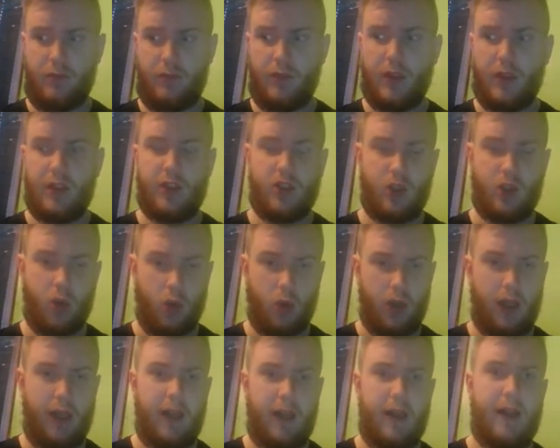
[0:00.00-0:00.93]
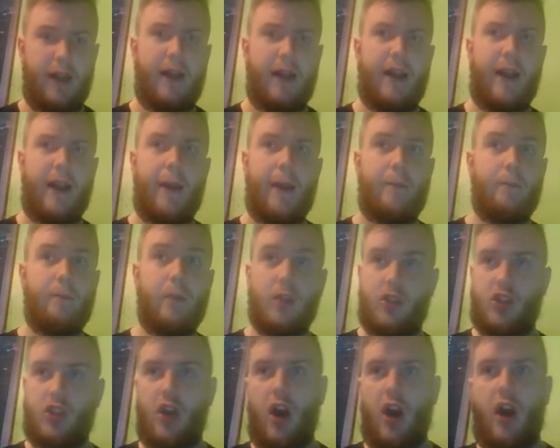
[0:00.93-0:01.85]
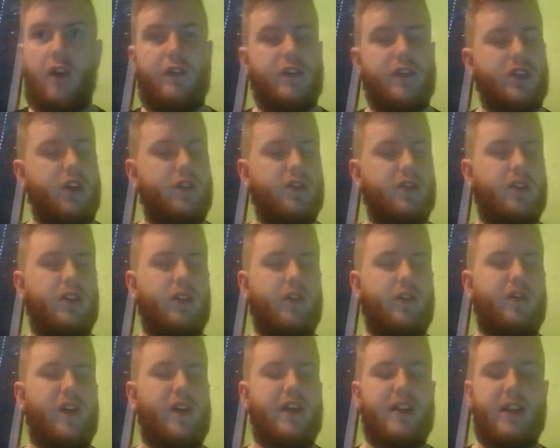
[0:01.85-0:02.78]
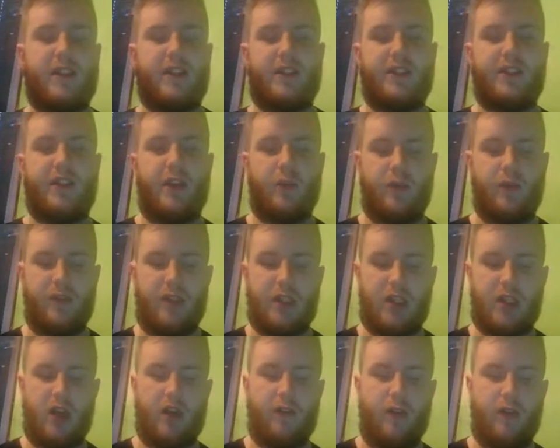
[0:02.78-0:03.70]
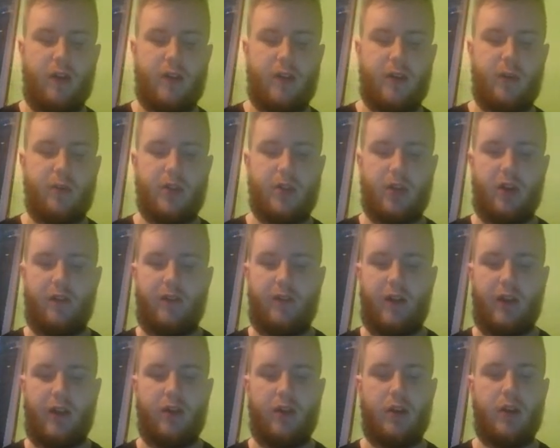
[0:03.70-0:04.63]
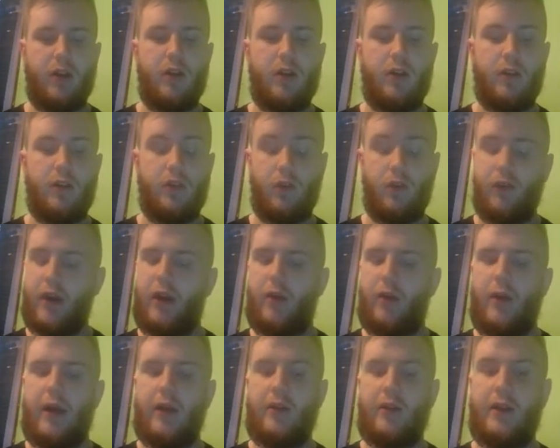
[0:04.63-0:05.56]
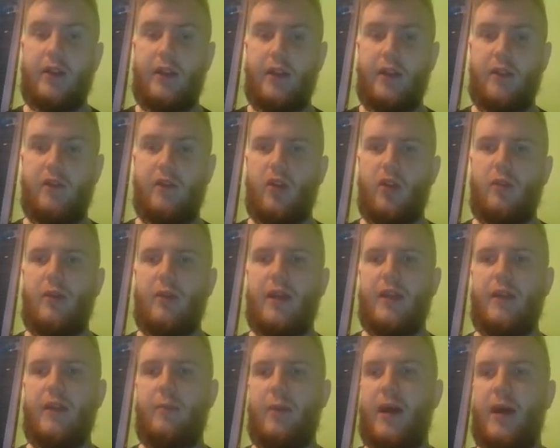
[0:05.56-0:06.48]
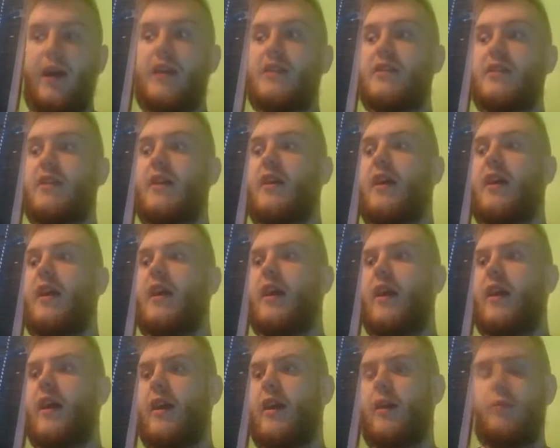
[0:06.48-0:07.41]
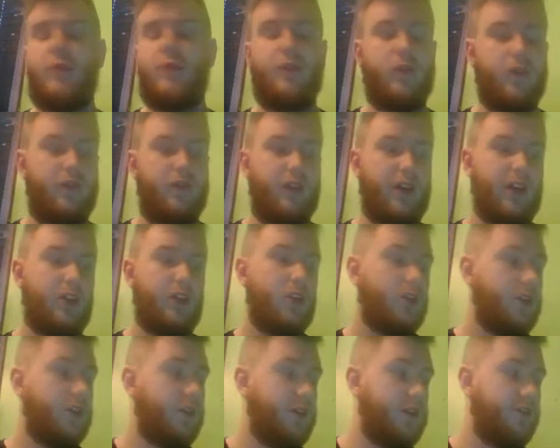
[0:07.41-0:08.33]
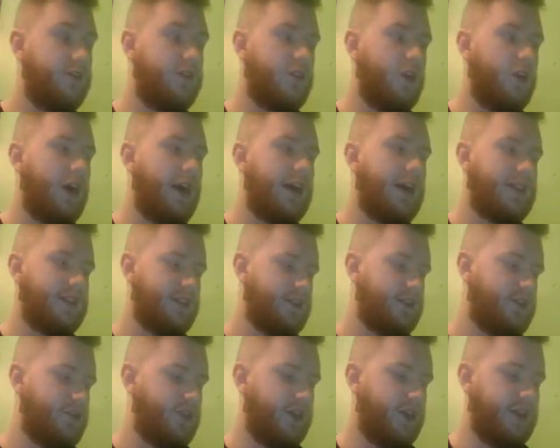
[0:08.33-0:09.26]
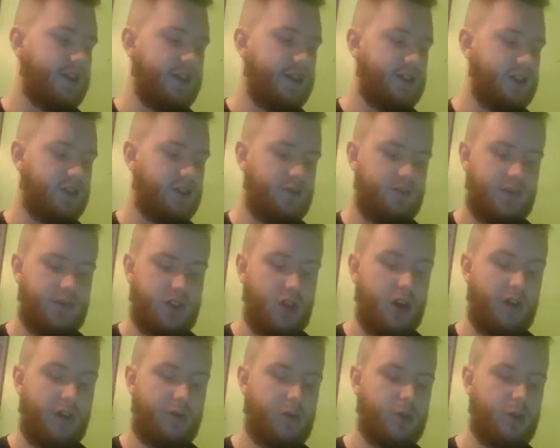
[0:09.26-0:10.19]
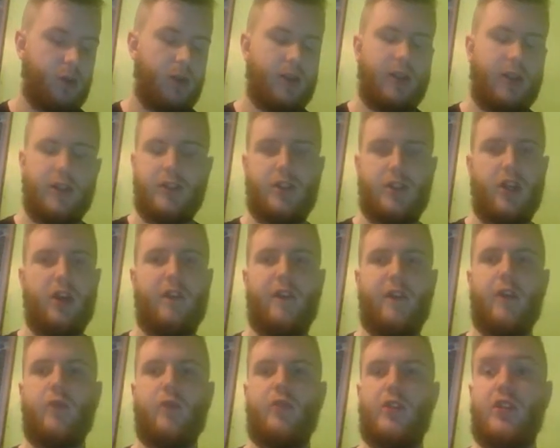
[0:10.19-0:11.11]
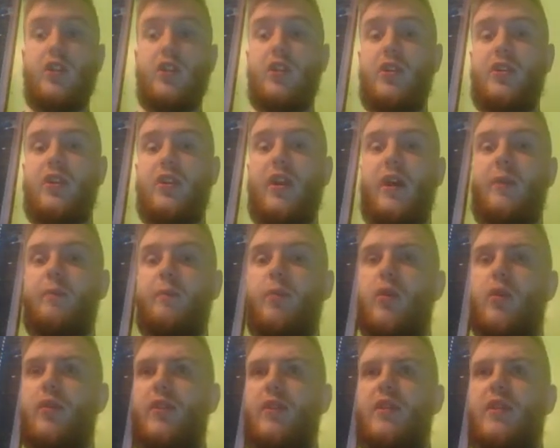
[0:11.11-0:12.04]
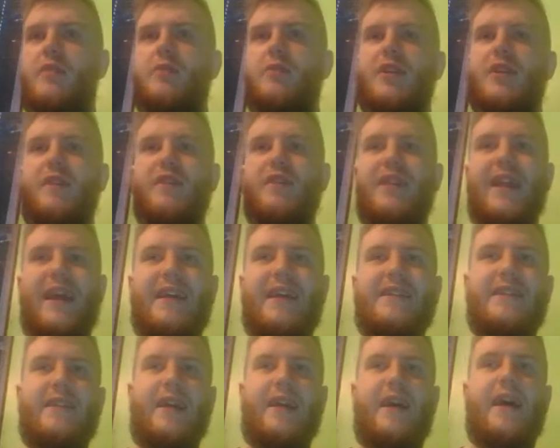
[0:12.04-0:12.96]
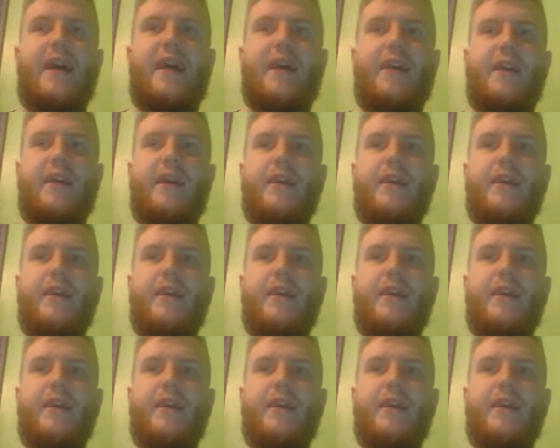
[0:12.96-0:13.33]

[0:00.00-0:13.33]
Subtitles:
So, but Scarf's another fantastic set. We've seen Scarf Garchomp and Scarf Flygon do very well in League format in the past. Before Flygon even got access to Dragon Dance, Scarf was all it done, Scarf Outrage cleaning, and both of these mods have less attack